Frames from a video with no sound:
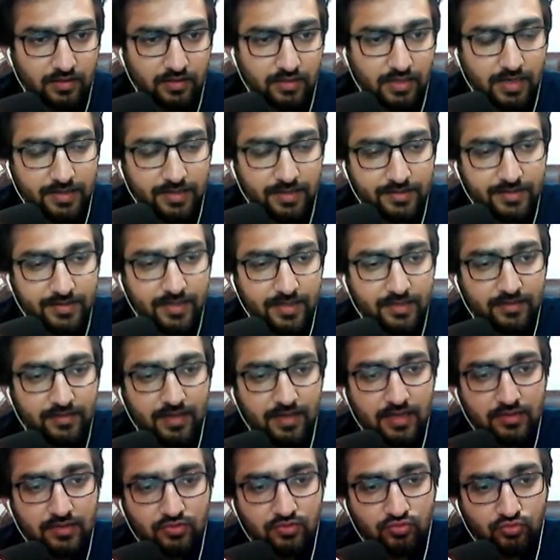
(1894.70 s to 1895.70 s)
and take
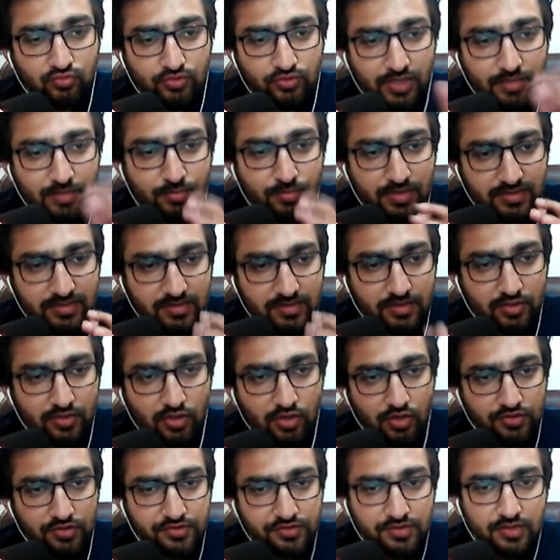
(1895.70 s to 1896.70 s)
that to 10%
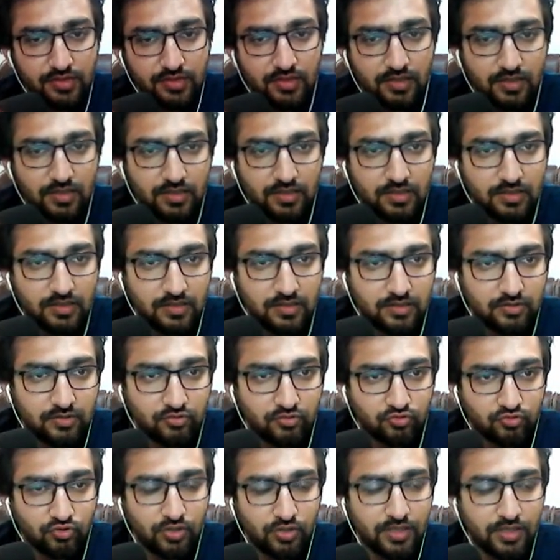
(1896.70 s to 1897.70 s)
loss.
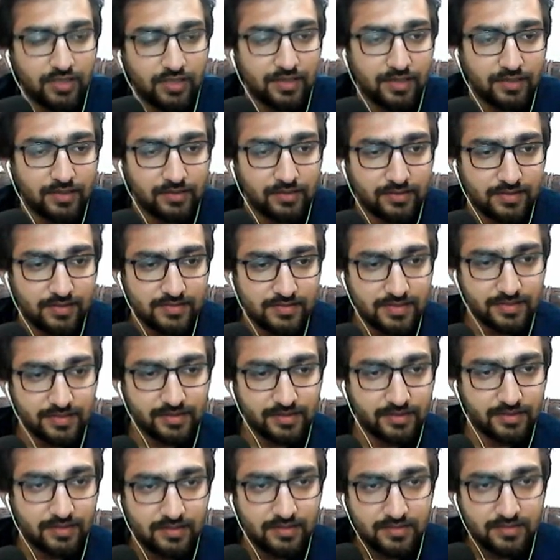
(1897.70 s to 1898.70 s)
So here increase and
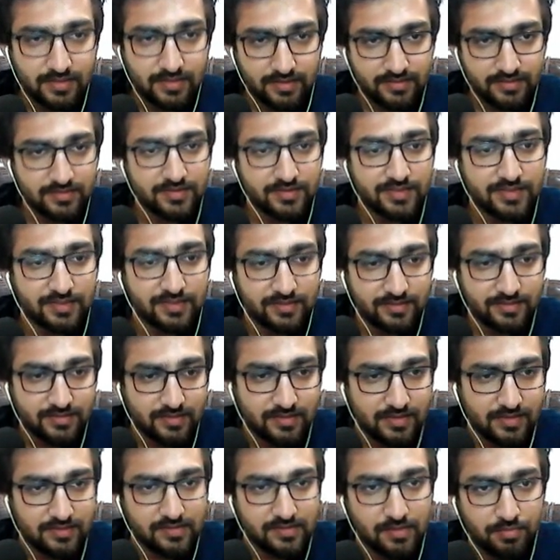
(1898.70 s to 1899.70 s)
decrease, here is a decrease
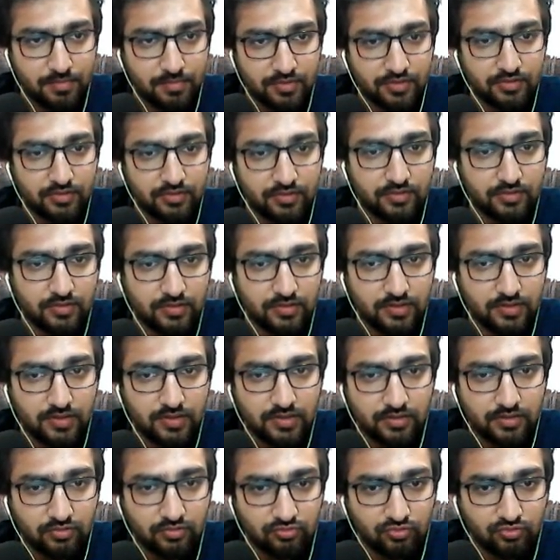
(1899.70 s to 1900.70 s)
concept.
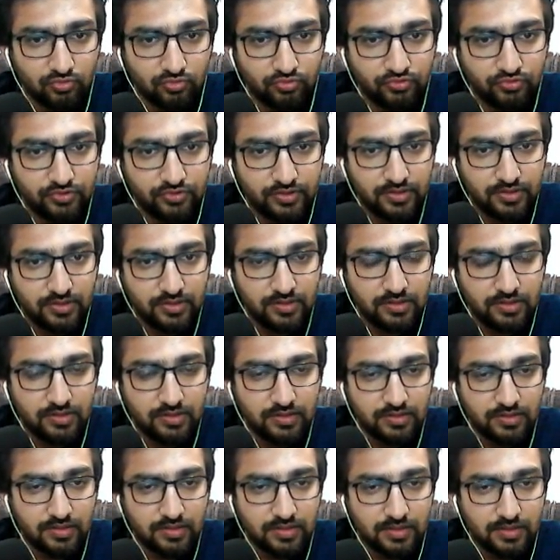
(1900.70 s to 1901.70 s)
So C
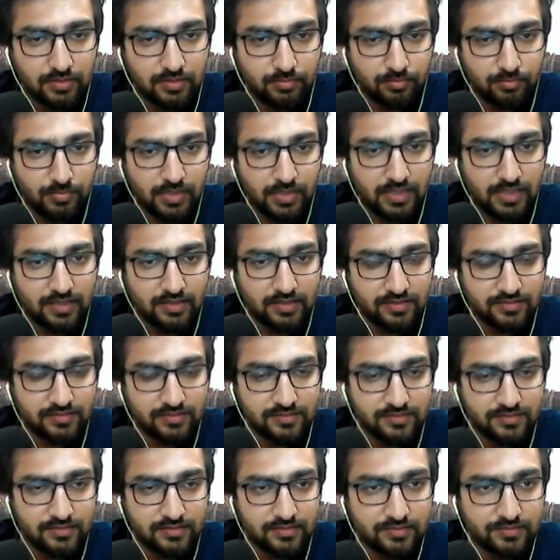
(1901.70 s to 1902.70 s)

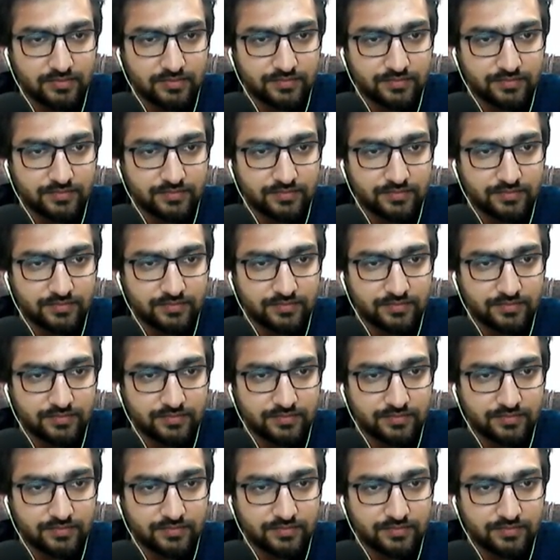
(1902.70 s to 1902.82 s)
minus